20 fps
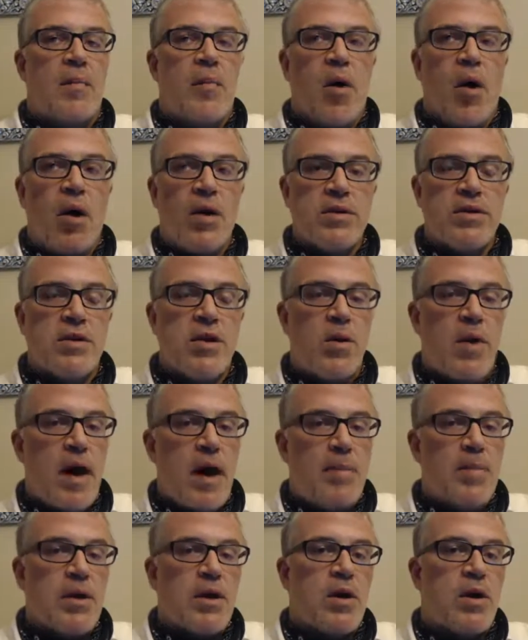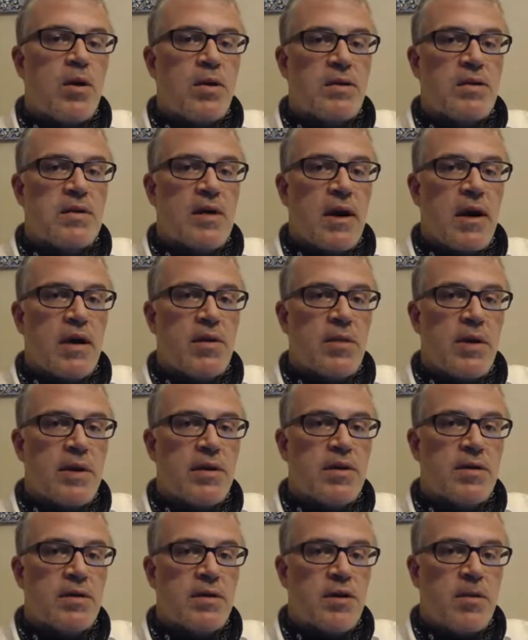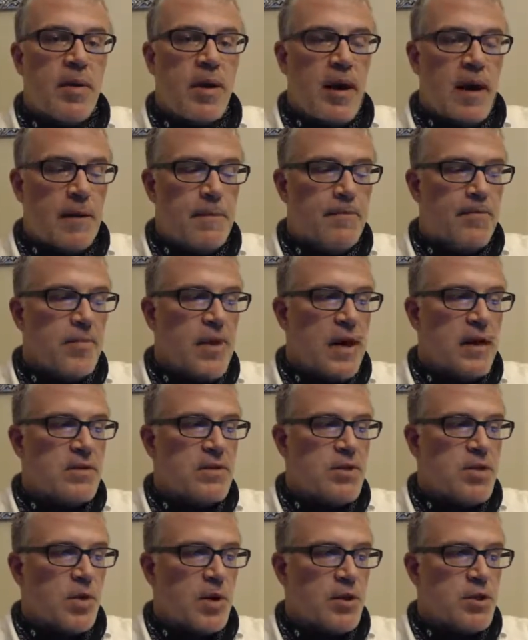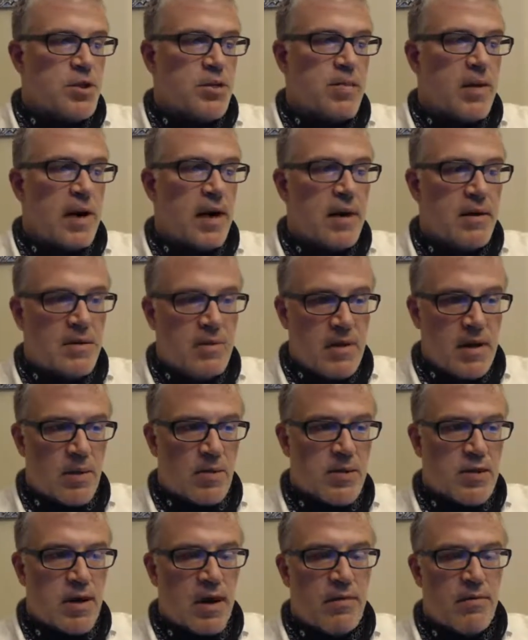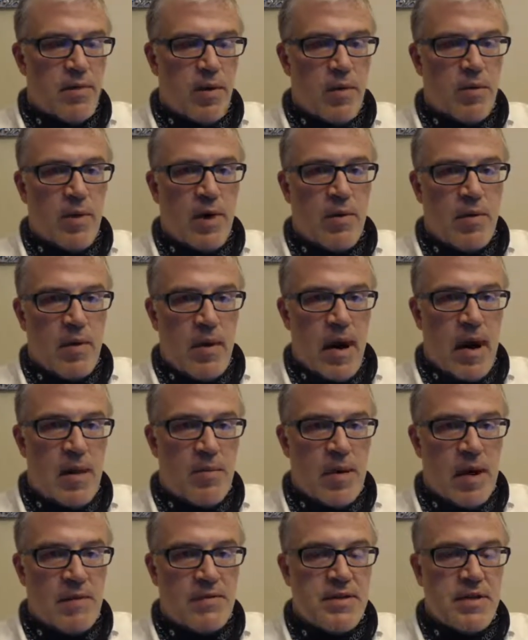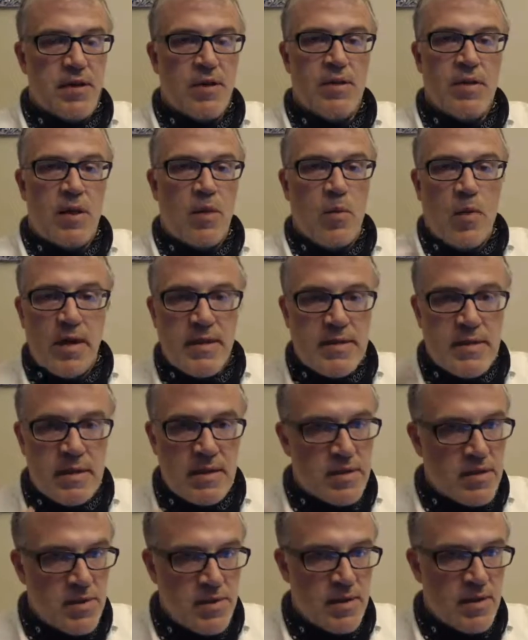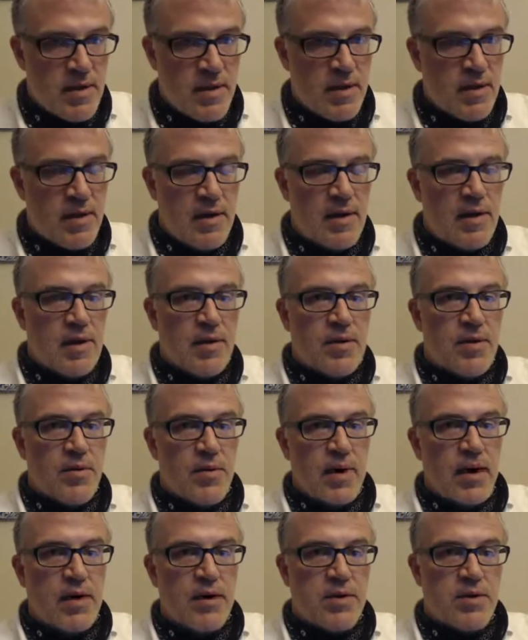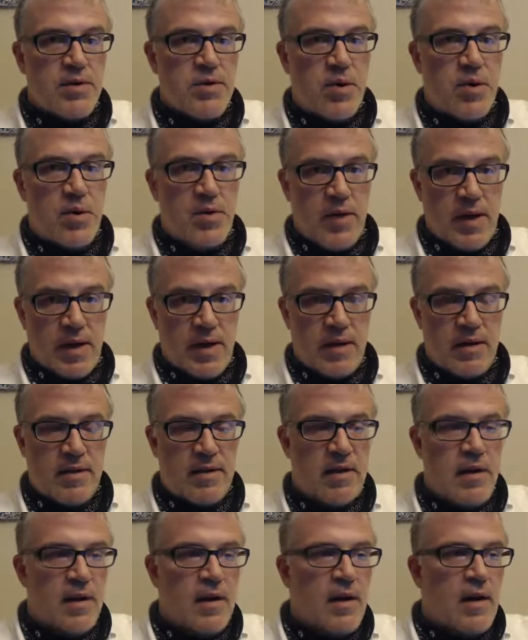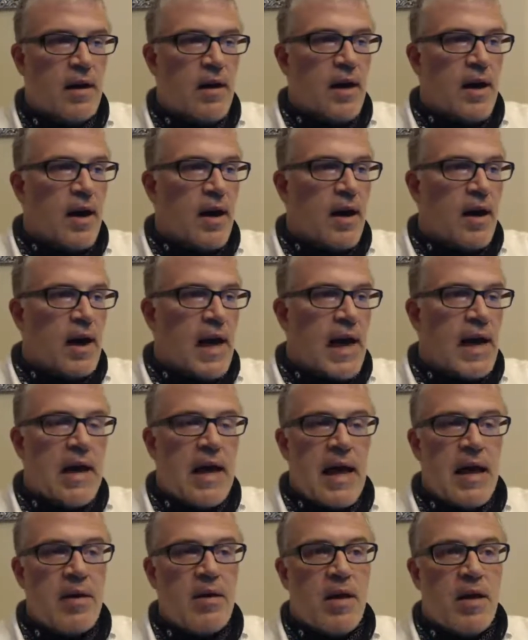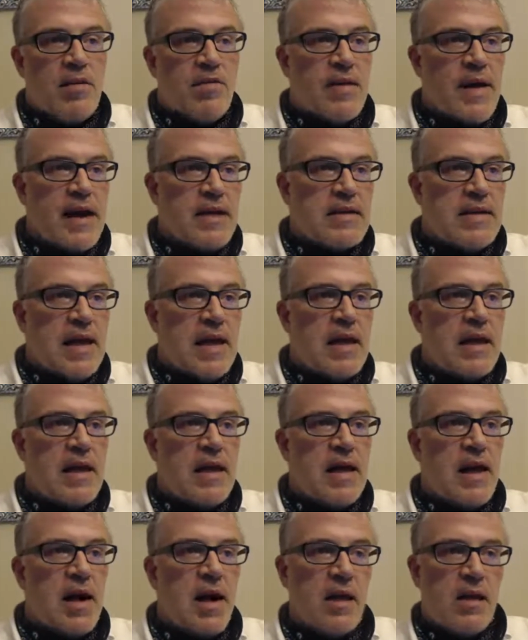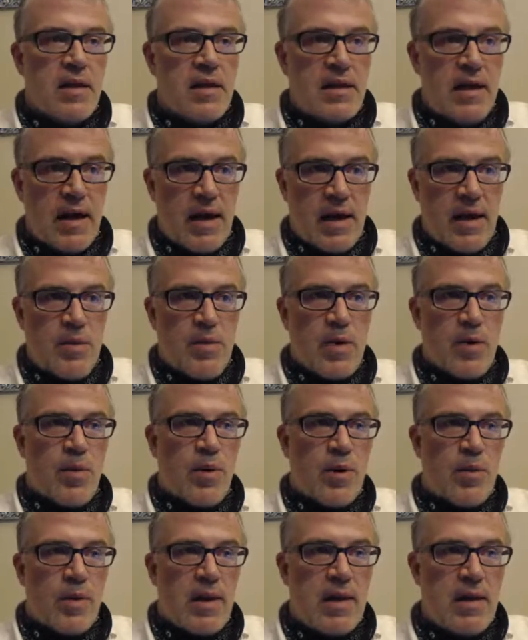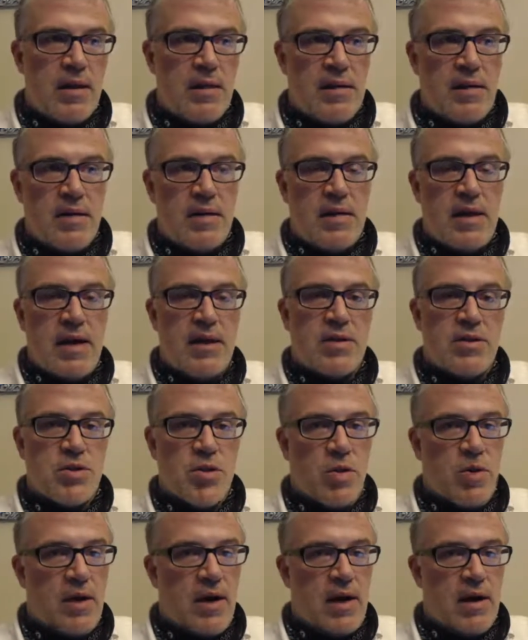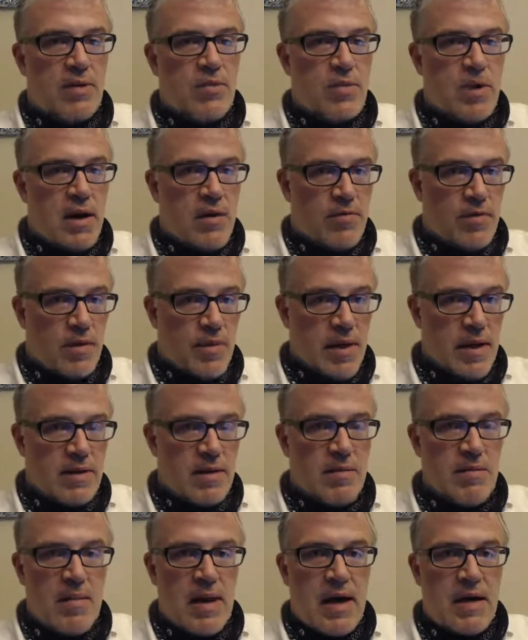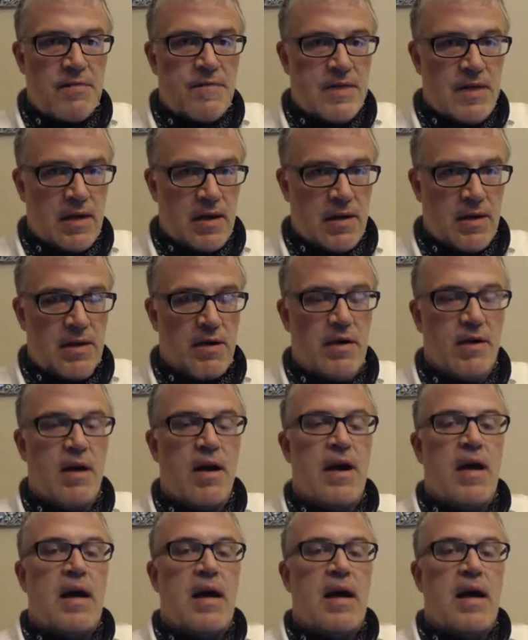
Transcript: also happened to coincide with Shabbat. And so on Shabbat, that was Shavuot, we had a maftir that wasn't the regular Torah reading. And in fact, any holiday where we take the Torah out and read from it, the maftir